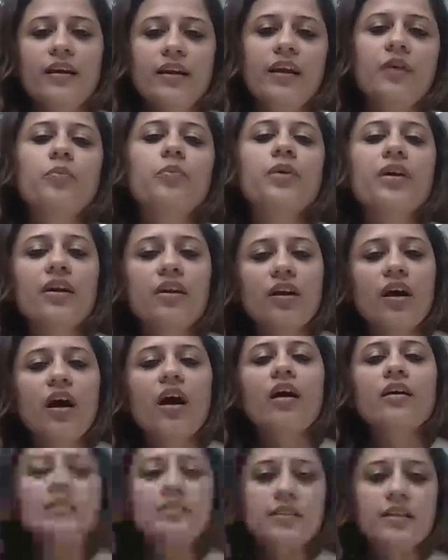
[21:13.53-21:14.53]
Right, we are
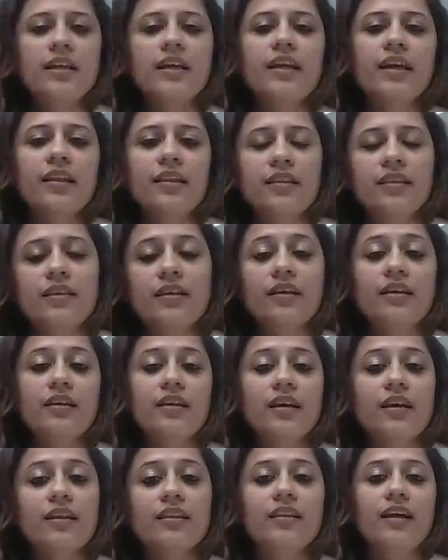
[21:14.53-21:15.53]
not sitting and
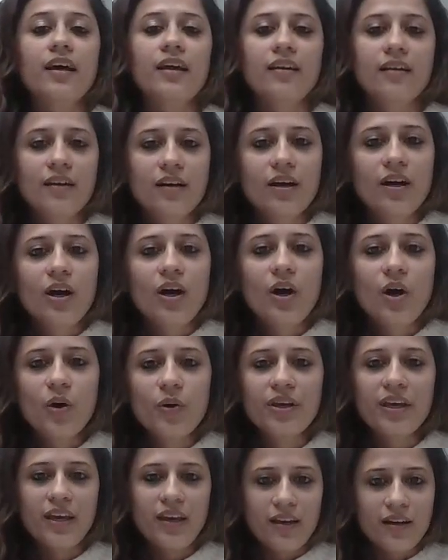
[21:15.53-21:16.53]
thinking that,
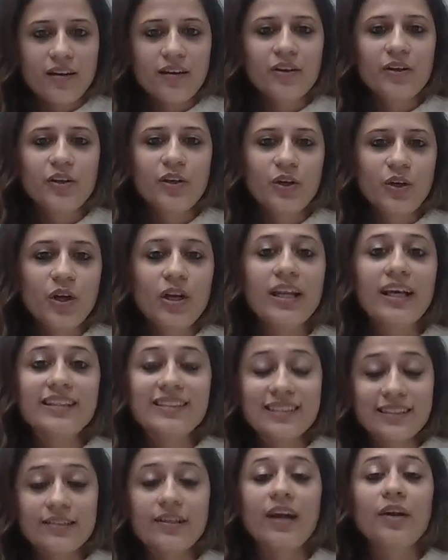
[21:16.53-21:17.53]
okay, let's
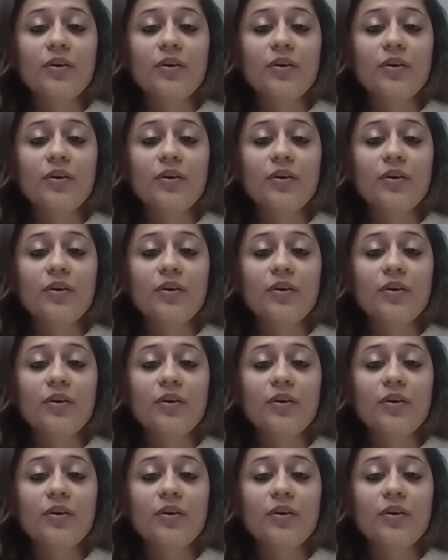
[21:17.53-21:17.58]
try to